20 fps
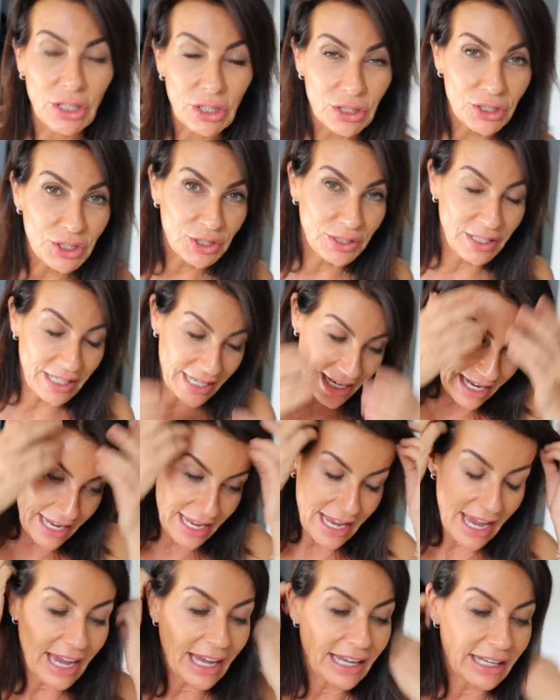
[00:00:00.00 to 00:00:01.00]

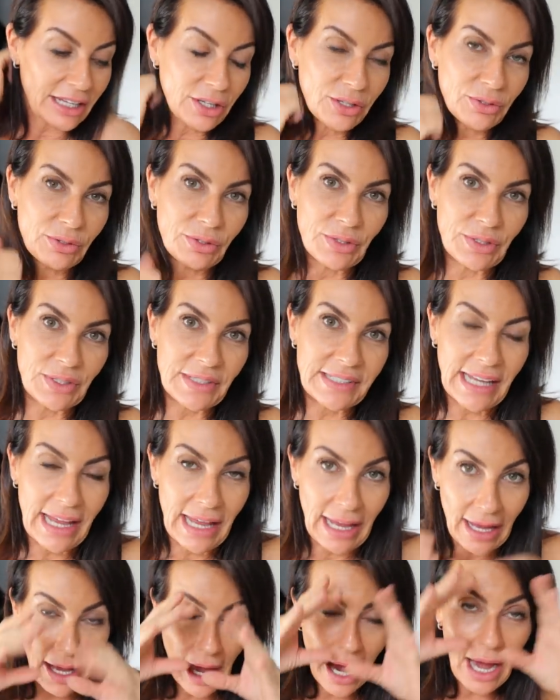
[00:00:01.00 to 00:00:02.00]
usually I use
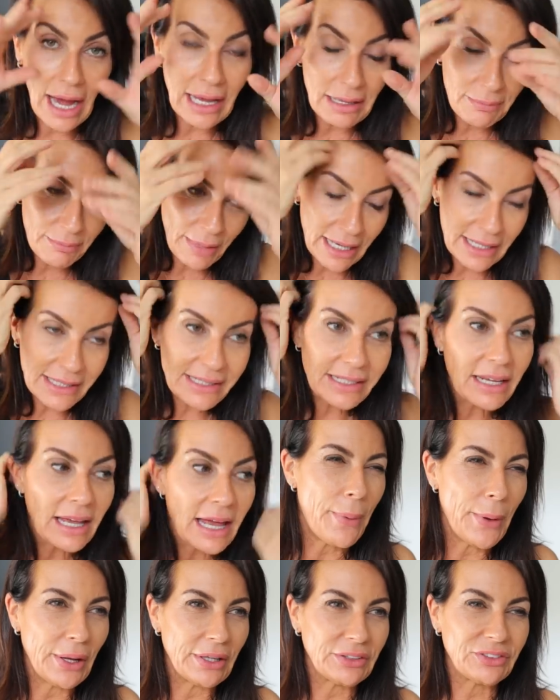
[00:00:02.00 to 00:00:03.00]
an eye mask,
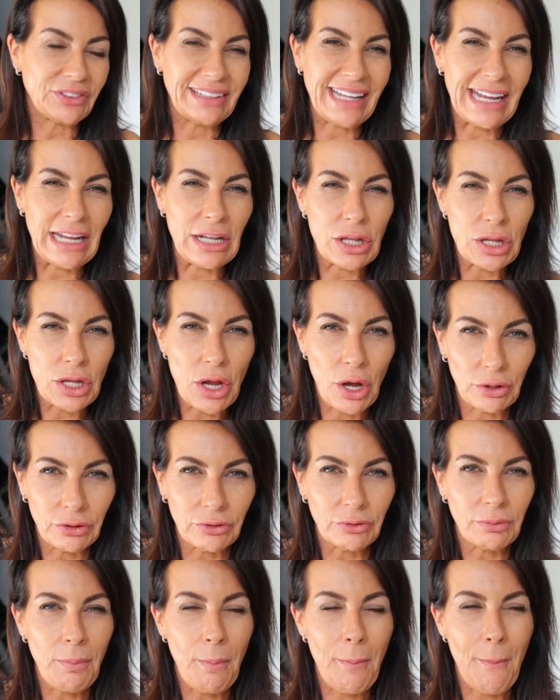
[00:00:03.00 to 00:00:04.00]
but they're not